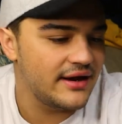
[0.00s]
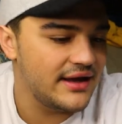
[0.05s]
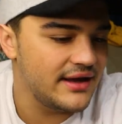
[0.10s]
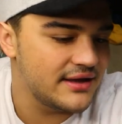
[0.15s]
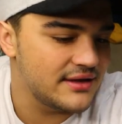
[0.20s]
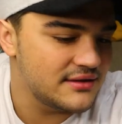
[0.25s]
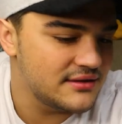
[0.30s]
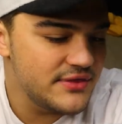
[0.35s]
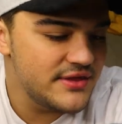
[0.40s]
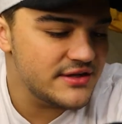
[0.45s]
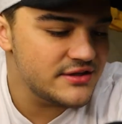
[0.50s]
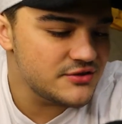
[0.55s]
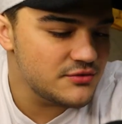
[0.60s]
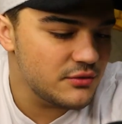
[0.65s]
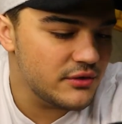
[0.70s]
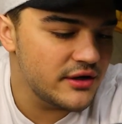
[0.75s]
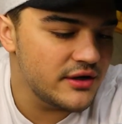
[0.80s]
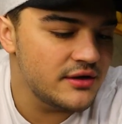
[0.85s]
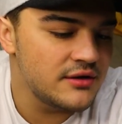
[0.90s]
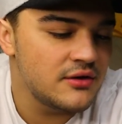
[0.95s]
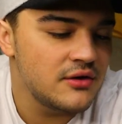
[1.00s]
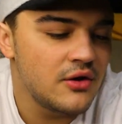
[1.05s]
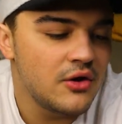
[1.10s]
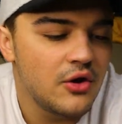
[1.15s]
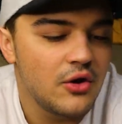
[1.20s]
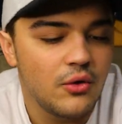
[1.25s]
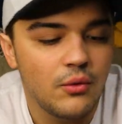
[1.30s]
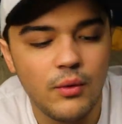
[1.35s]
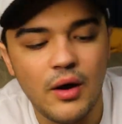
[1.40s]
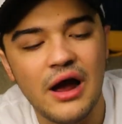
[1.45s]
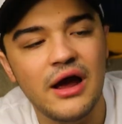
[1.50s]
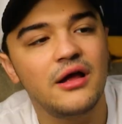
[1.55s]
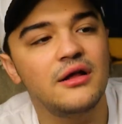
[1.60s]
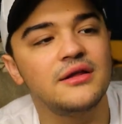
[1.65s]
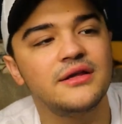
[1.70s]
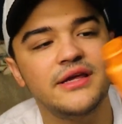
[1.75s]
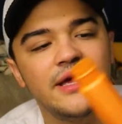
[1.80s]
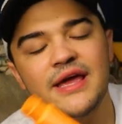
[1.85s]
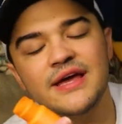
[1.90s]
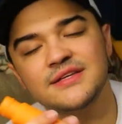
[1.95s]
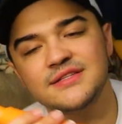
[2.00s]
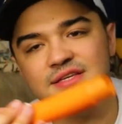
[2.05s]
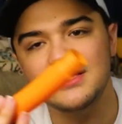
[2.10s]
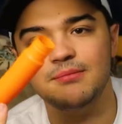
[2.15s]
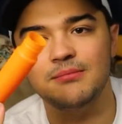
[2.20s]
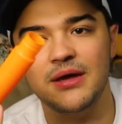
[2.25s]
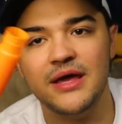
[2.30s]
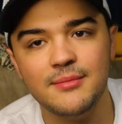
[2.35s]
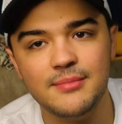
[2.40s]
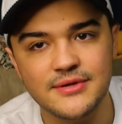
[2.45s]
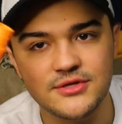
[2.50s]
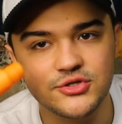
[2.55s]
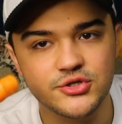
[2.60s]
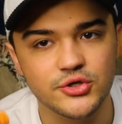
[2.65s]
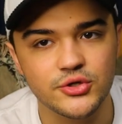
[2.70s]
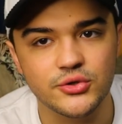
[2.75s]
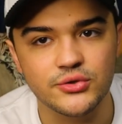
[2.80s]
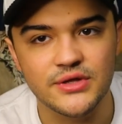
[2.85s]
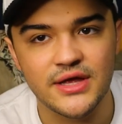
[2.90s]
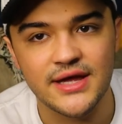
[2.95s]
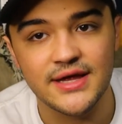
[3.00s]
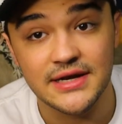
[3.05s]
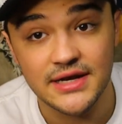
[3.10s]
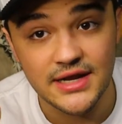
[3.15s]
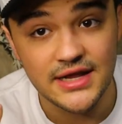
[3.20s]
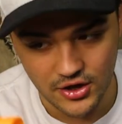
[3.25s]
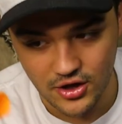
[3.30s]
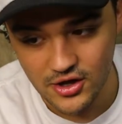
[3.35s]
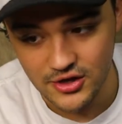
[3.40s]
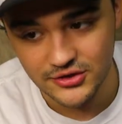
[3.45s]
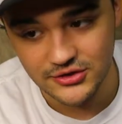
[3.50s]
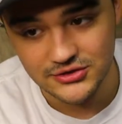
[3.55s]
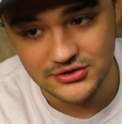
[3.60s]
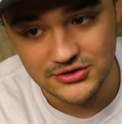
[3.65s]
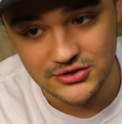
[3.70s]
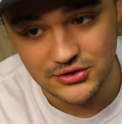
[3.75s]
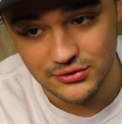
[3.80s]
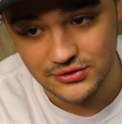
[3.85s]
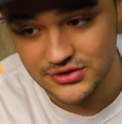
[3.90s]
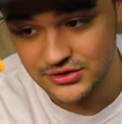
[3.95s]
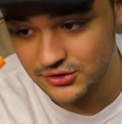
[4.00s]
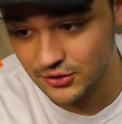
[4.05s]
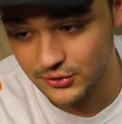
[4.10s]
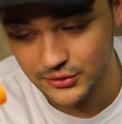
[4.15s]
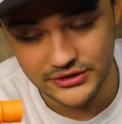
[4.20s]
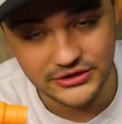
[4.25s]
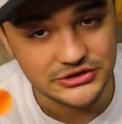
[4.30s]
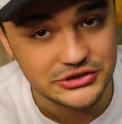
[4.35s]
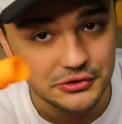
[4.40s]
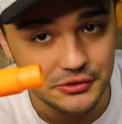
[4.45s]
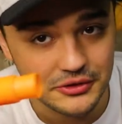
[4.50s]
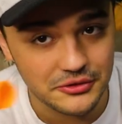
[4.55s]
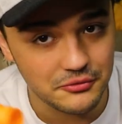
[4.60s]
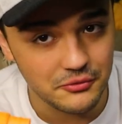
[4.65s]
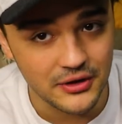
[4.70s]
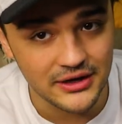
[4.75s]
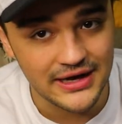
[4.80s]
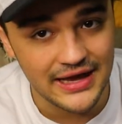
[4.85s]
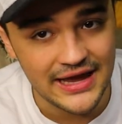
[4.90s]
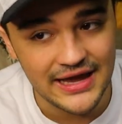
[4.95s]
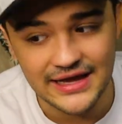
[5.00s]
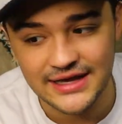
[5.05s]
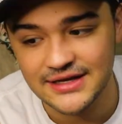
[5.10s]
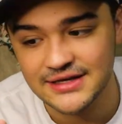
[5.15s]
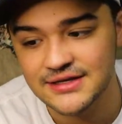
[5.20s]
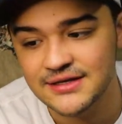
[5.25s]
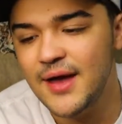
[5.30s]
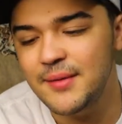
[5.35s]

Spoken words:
hand. This one, while yes, it may be true that you can only do it with one hand.